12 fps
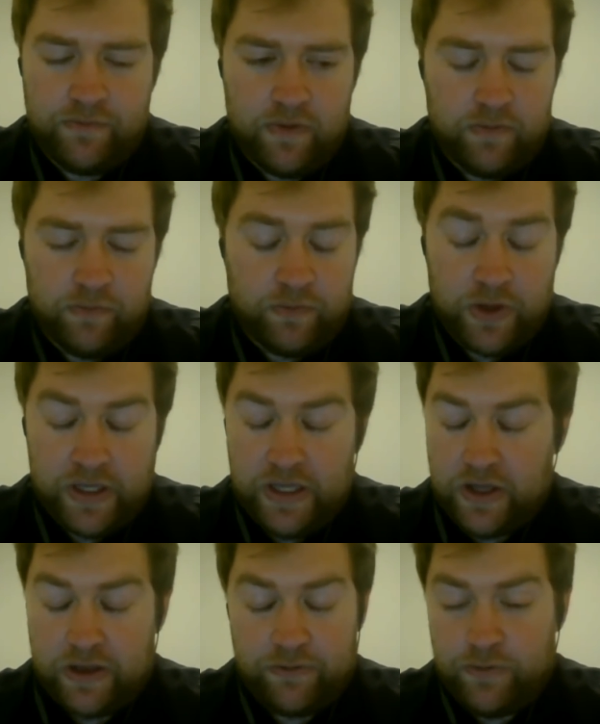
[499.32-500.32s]
Really
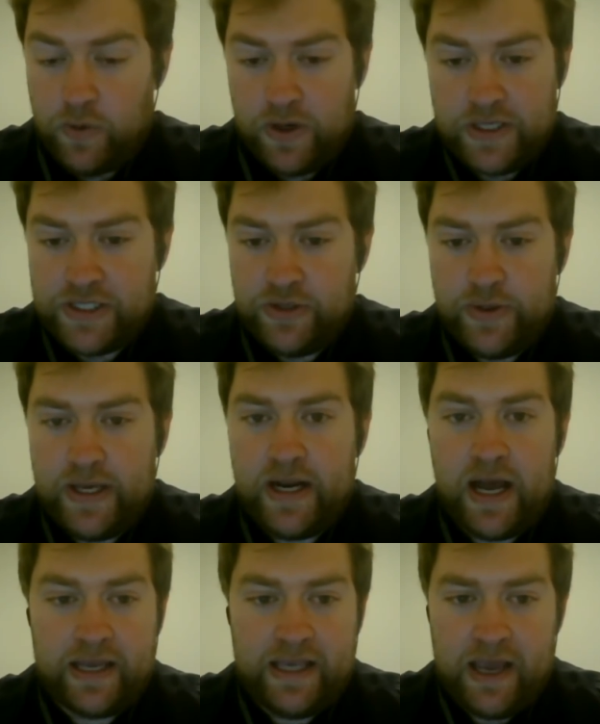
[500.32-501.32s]
looking forward to it.
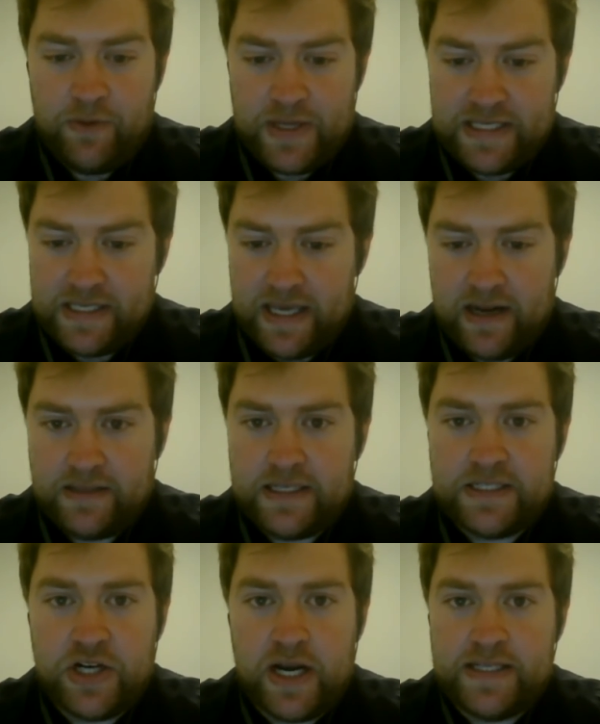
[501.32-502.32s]
I can't wait to get it to
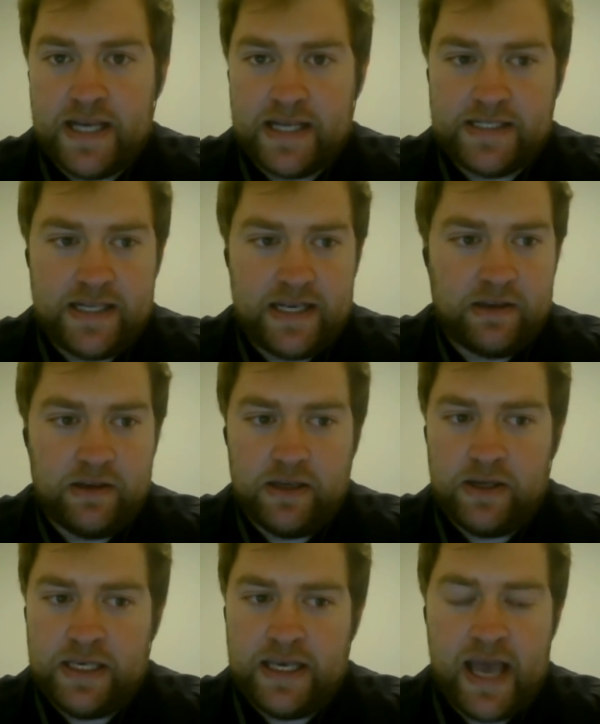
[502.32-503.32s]
try testing.
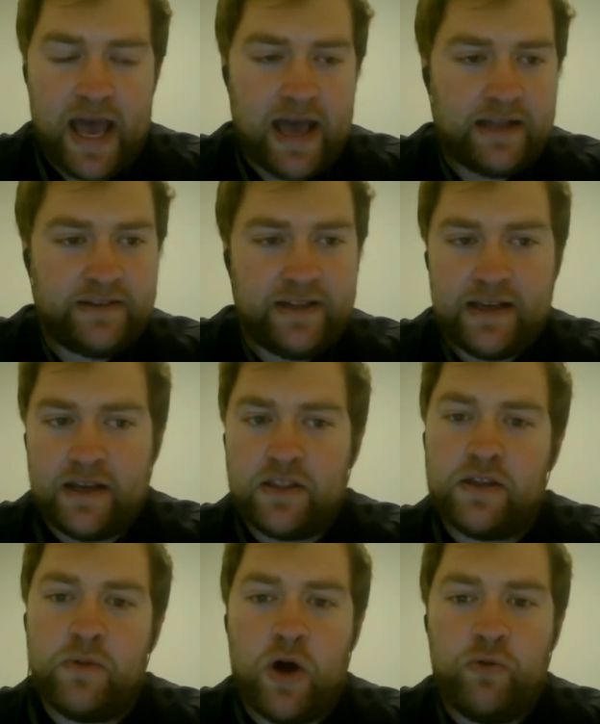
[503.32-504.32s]
He had
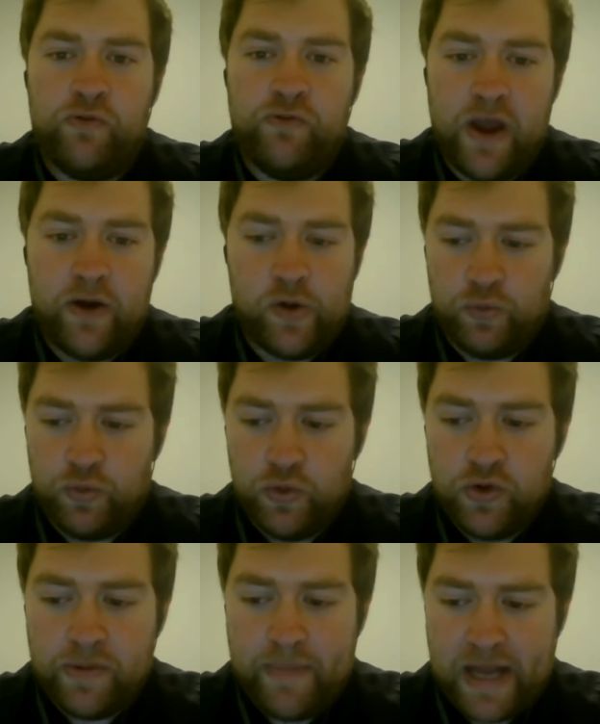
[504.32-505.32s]
a very
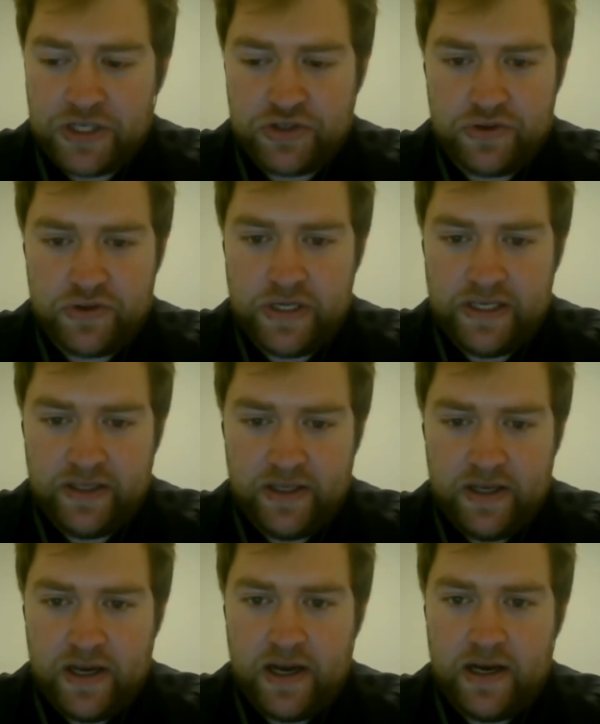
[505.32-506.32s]
rudimentary
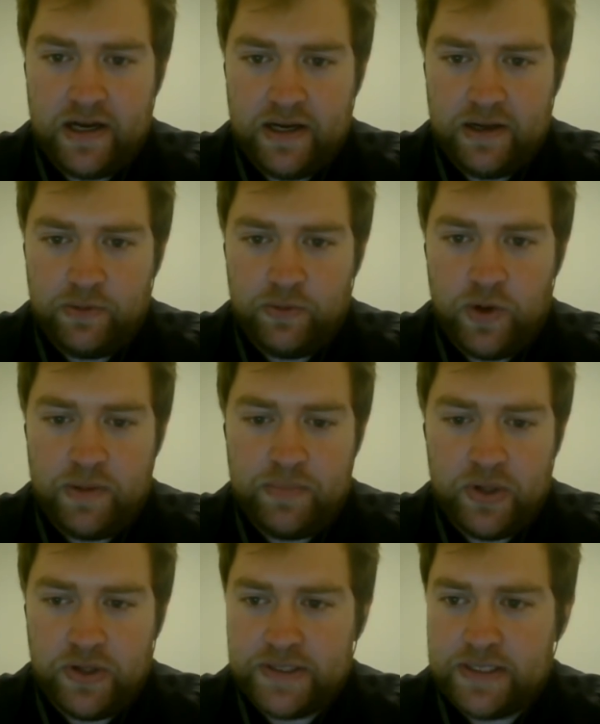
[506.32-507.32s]
one
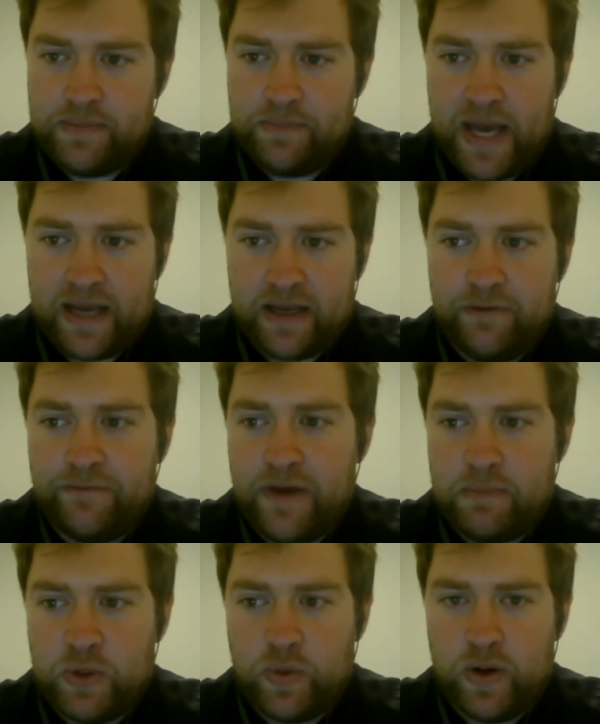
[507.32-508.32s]
built back in
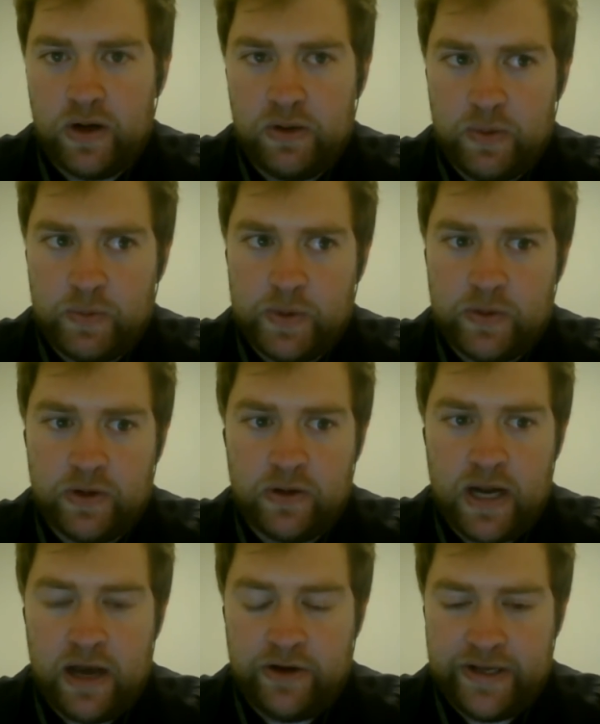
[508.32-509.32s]
February when we were
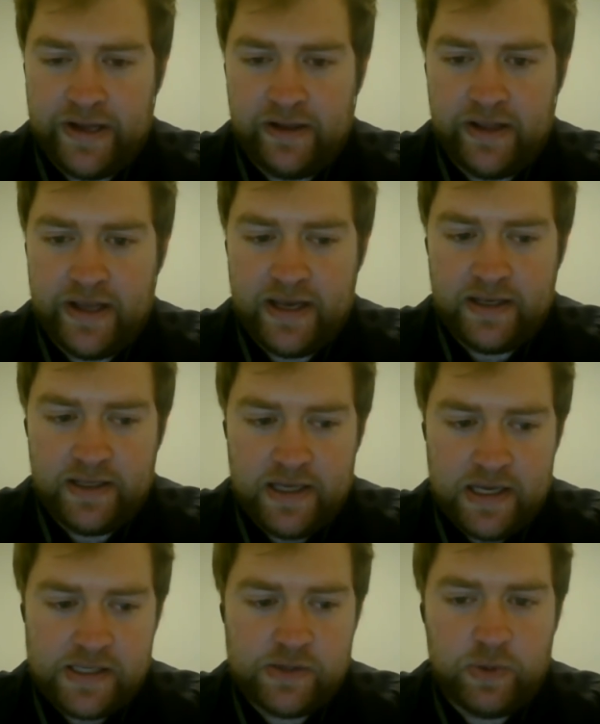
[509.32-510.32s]
out in LA.
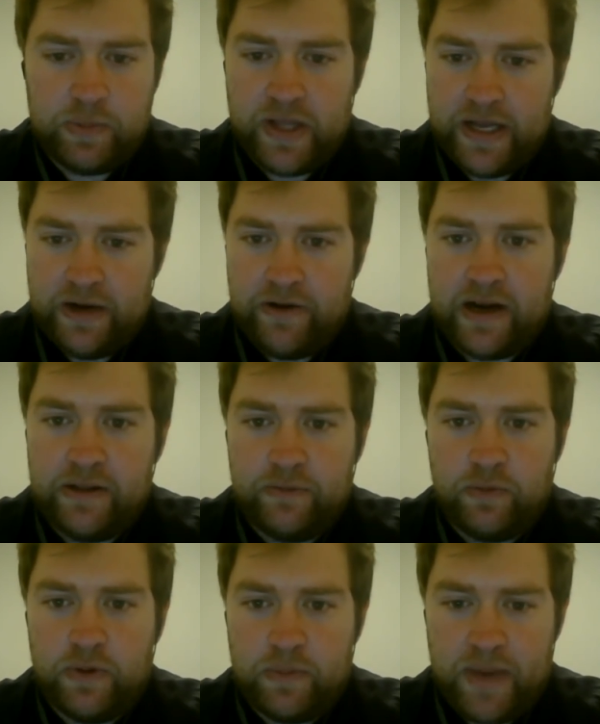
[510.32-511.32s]
So we played around it,
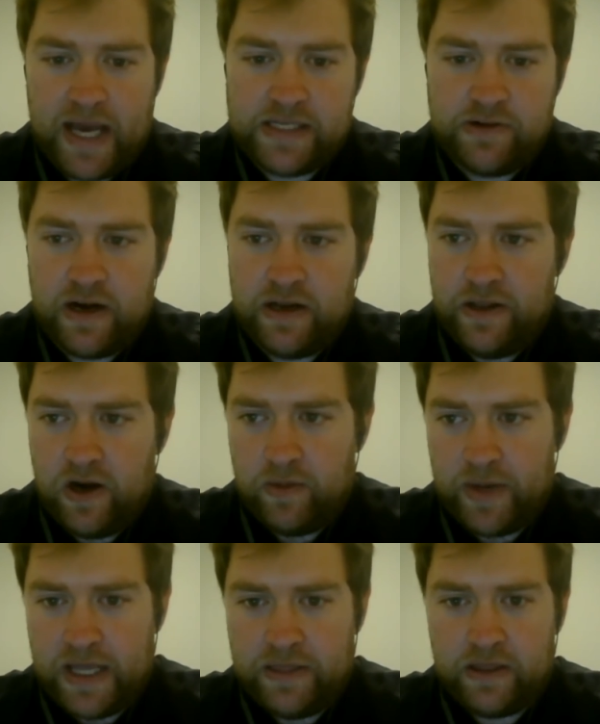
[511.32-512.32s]
passed around it there,
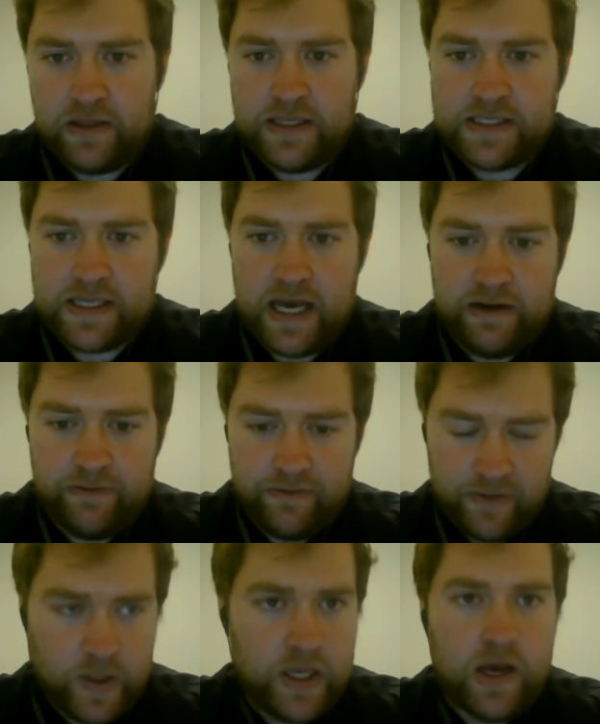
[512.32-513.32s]
but I think it's kind of
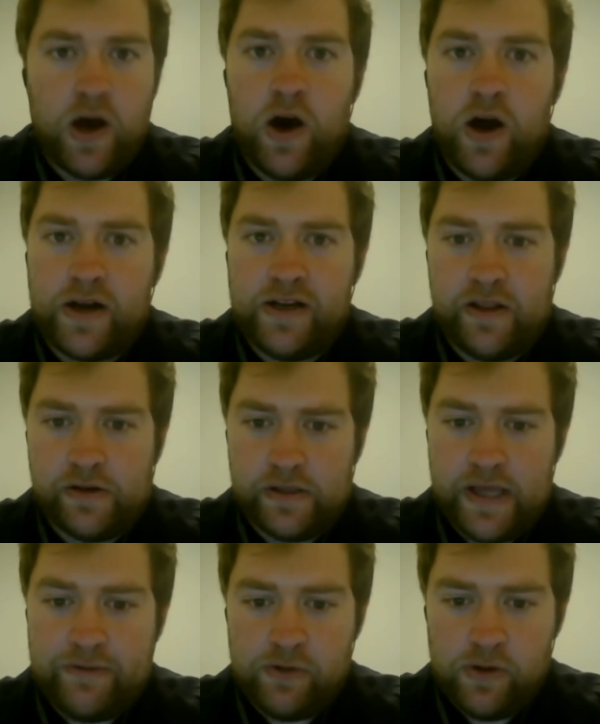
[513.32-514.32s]
on another
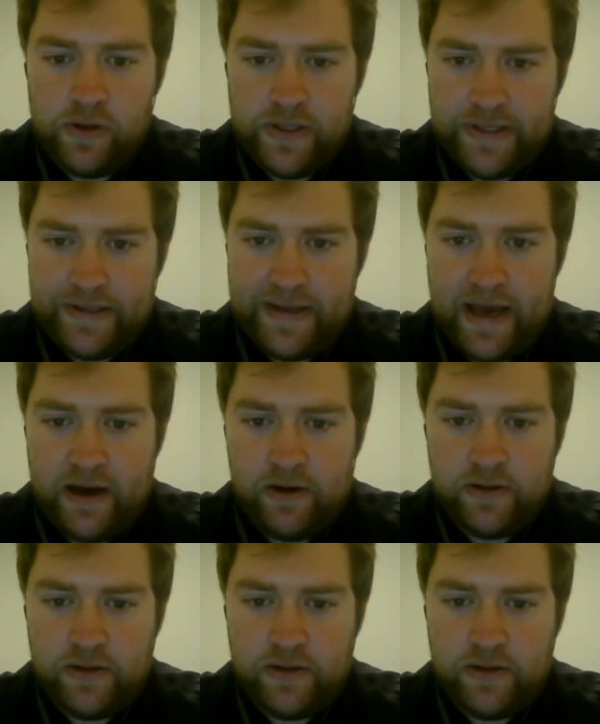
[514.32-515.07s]
level now.